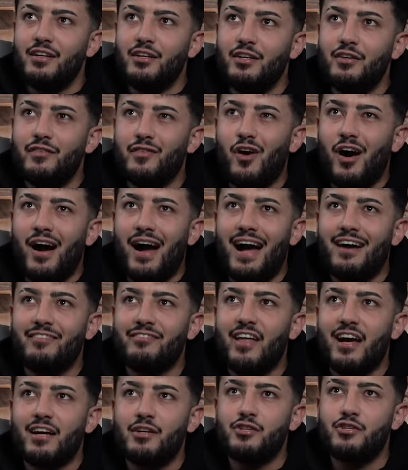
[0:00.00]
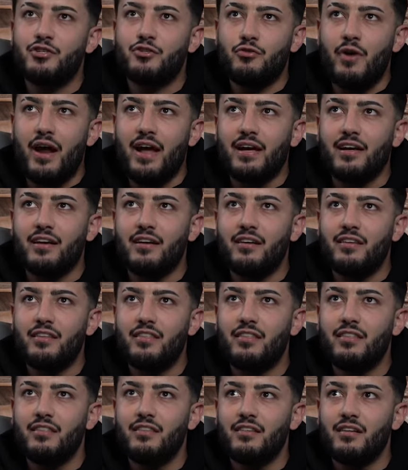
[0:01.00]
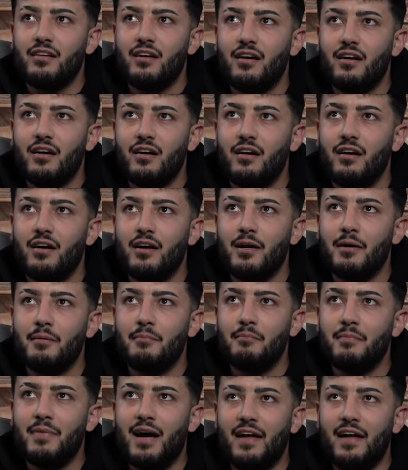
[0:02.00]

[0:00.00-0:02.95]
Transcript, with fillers: you've got to have that strength. Um,